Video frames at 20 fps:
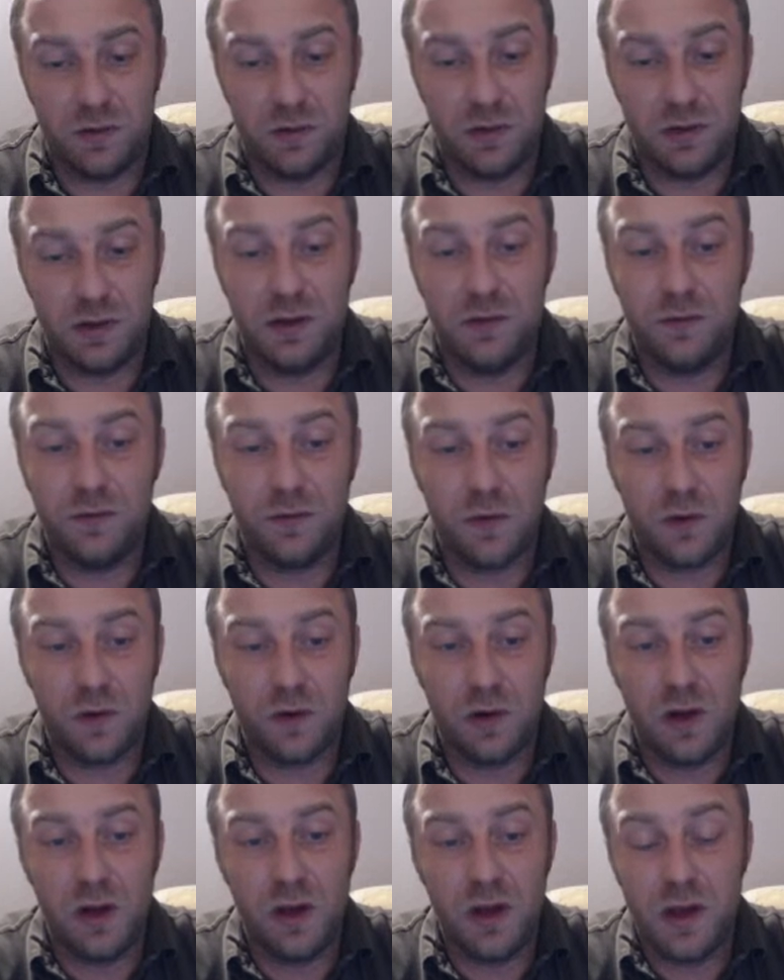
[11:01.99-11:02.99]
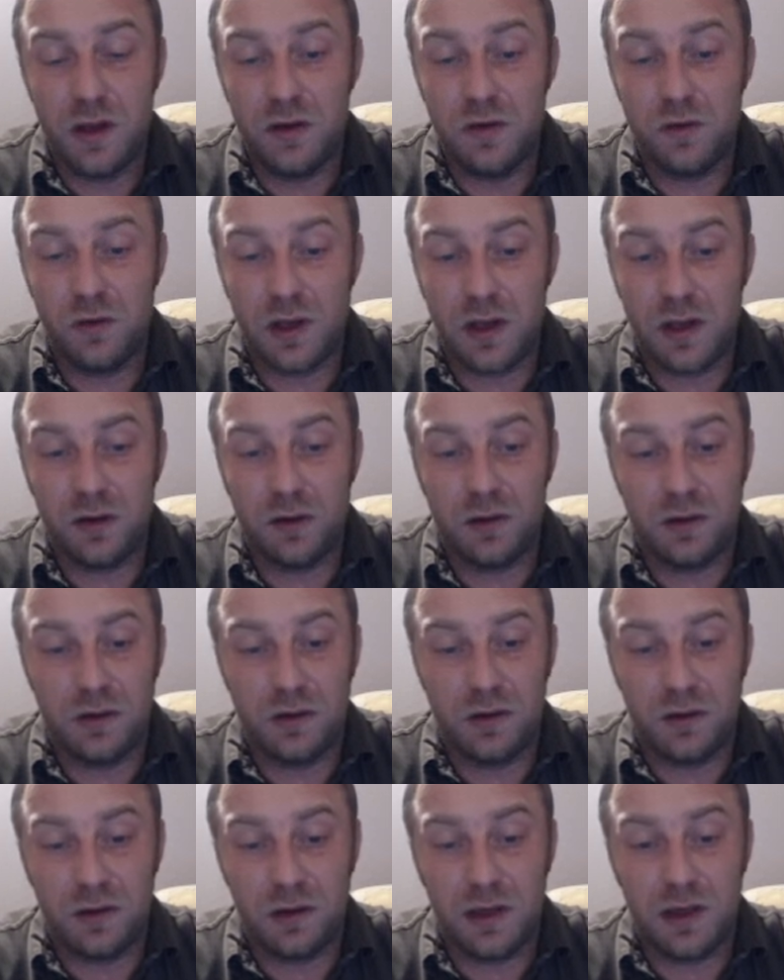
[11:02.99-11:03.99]
on d4. You cannot
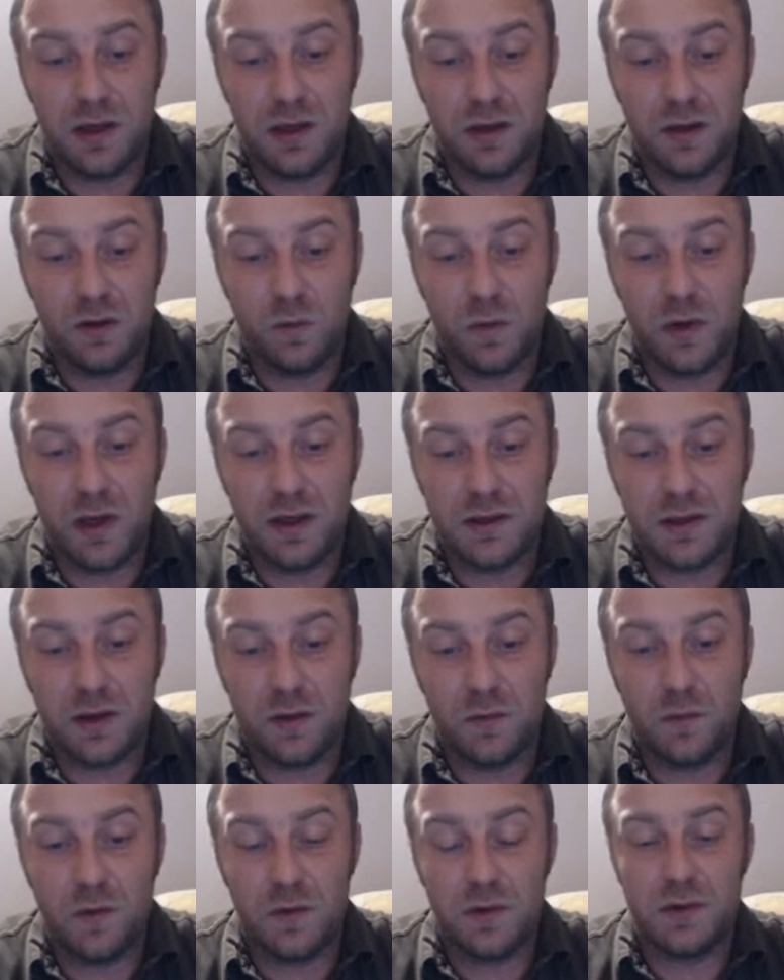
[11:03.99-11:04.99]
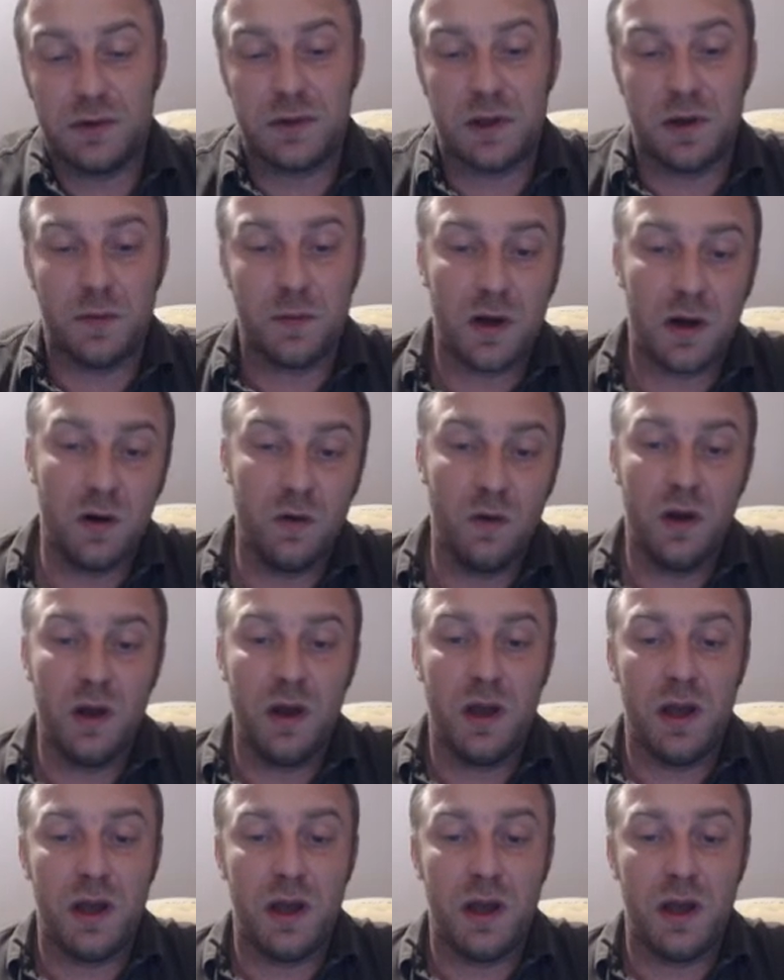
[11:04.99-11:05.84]
kick it away some, somehow.